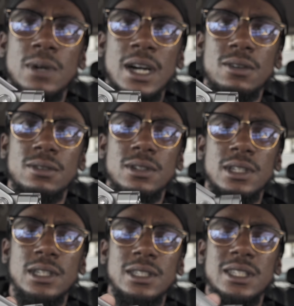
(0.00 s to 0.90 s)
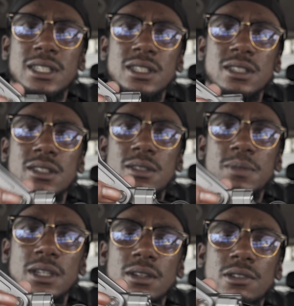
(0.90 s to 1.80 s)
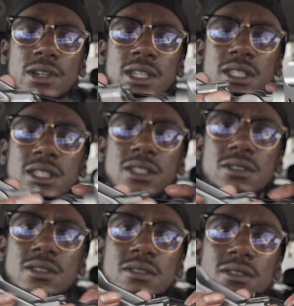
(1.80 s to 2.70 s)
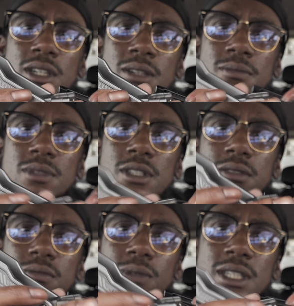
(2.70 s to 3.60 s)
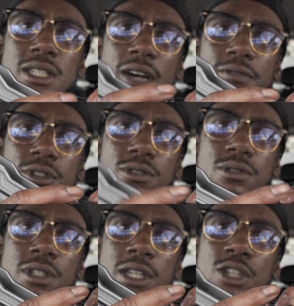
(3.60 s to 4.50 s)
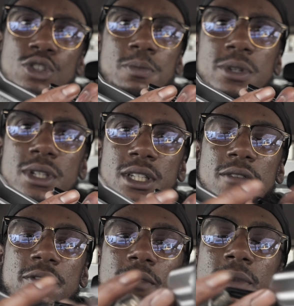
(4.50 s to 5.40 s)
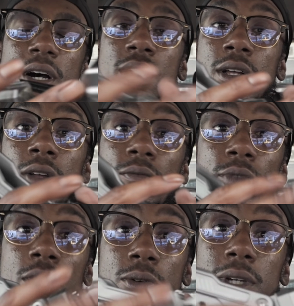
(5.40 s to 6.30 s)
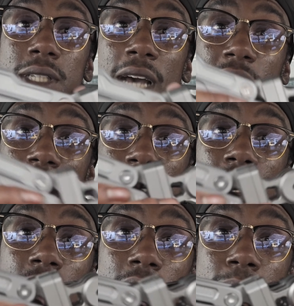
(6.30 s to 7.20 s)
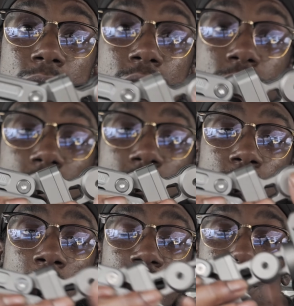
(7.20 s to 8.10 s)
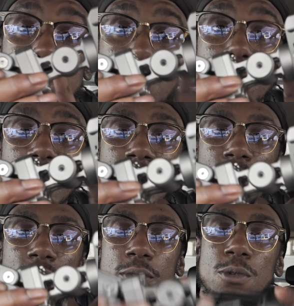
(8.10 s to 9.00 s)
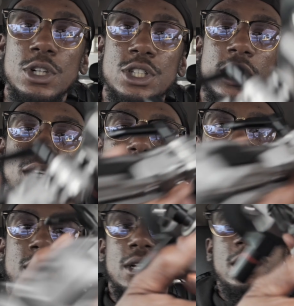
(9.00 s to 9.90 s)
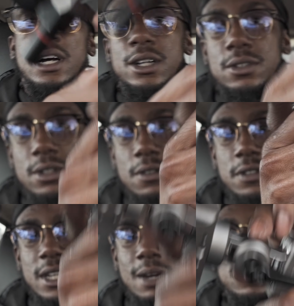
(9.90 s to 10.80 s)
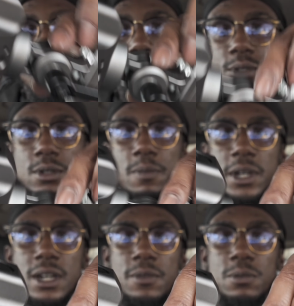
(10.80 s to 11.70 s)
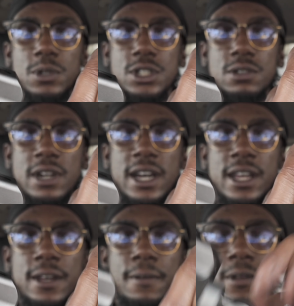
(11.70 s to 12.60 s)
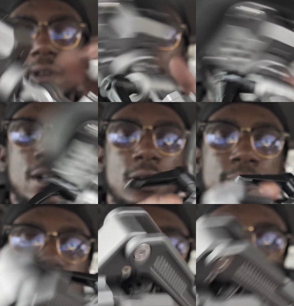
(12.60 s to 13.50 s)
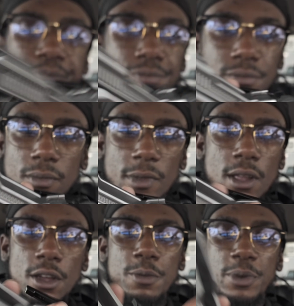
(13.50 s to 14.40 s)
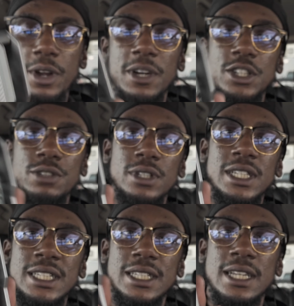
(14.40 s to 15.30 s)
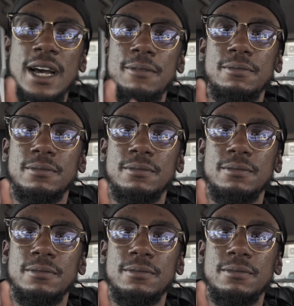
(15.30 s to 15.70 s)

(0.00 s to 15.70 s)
wow, this is a bit crazy. It's not, where's the other screw? Did I drop it or something? But no, it comes with one screw in with a washer. I don't know if the camera can sort of pick up the washer right here. You pretty much release that.